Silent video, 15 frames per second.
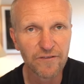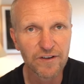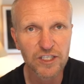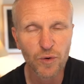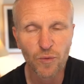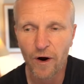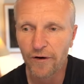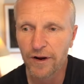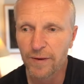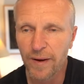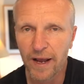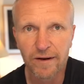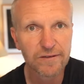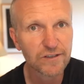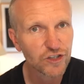having to worry
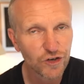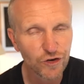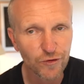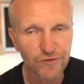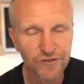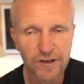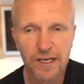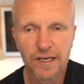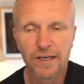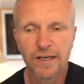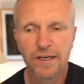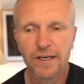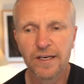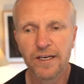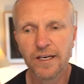about tubes.
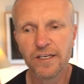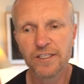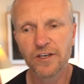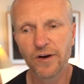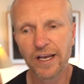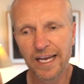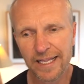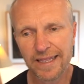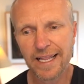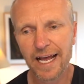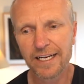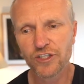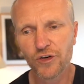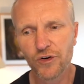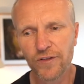So in
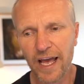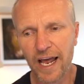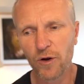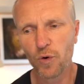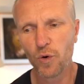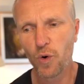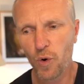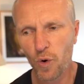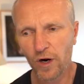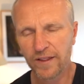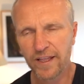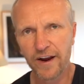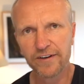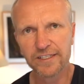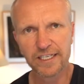that too, that
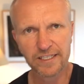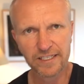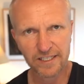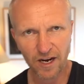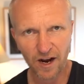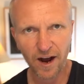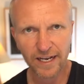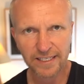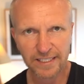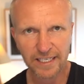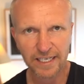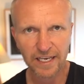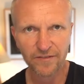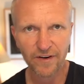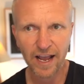hook there is
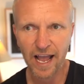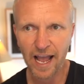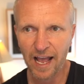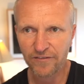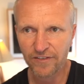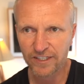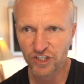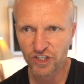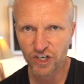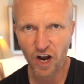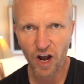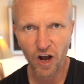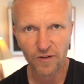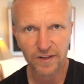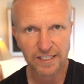enticing. If I have a
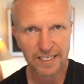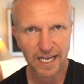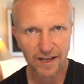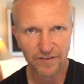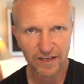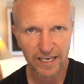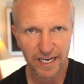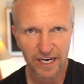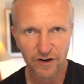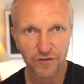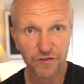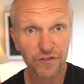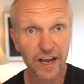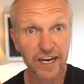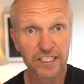child that's having ear
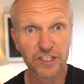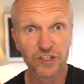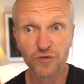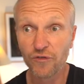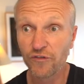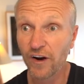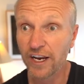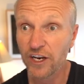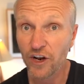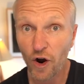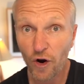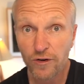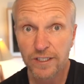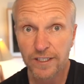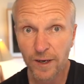infections or if I
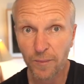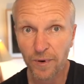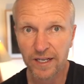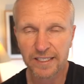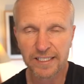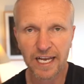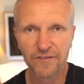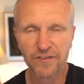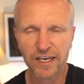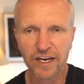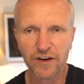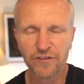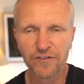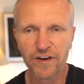know somebody that's having ear